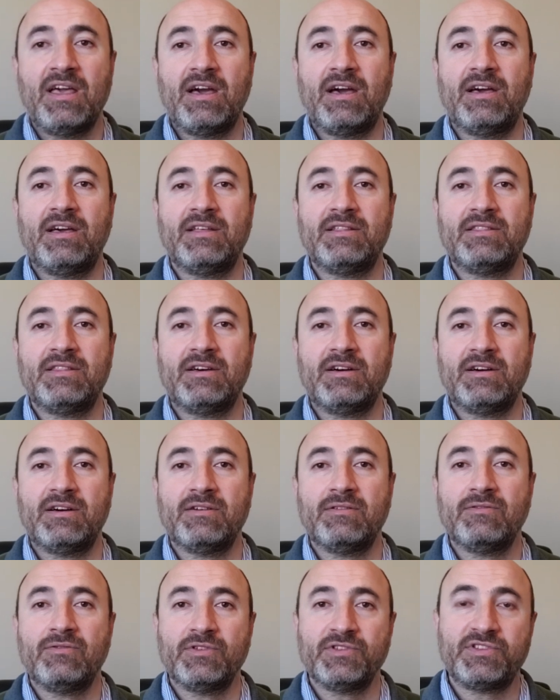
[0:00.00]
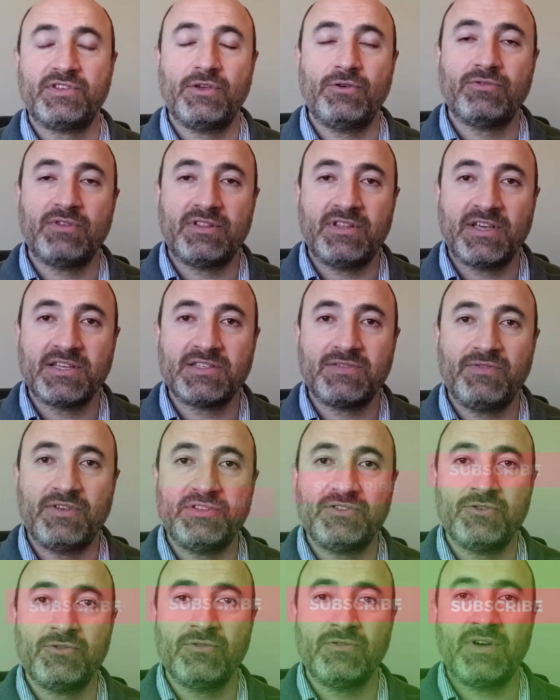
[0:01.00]
And uh, we'll see you in the next
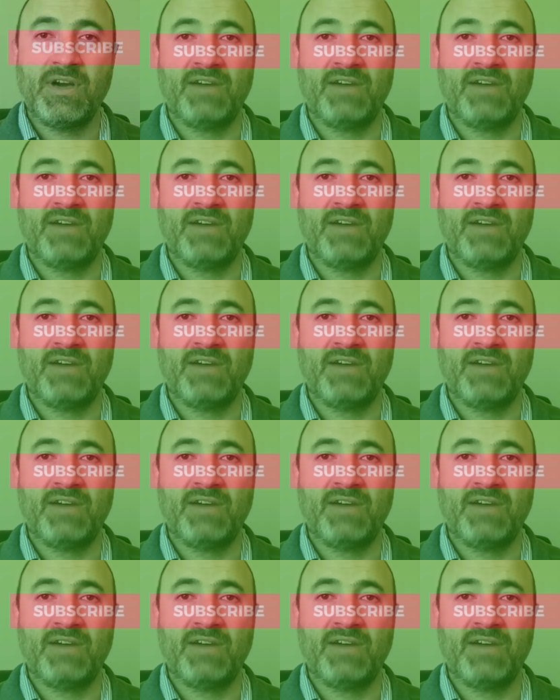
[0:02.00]
video.